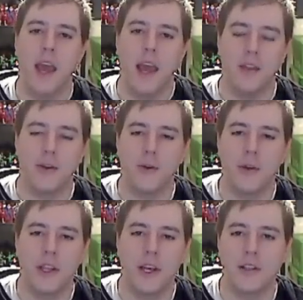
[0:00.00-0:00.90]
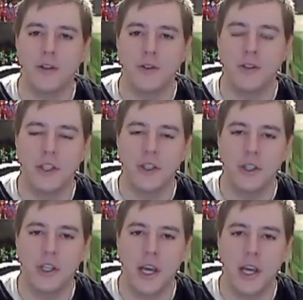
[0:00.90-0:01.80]
and the Green Lantern
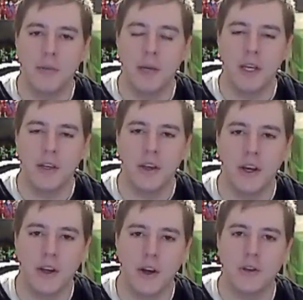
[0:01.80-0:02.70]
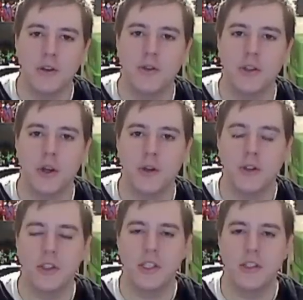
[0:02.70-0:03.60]
CG animated cartoon
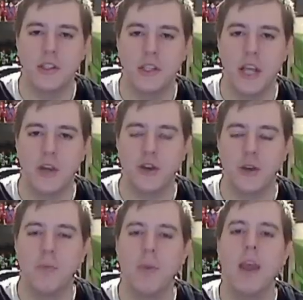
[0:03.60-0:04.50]
shows in DC Nation.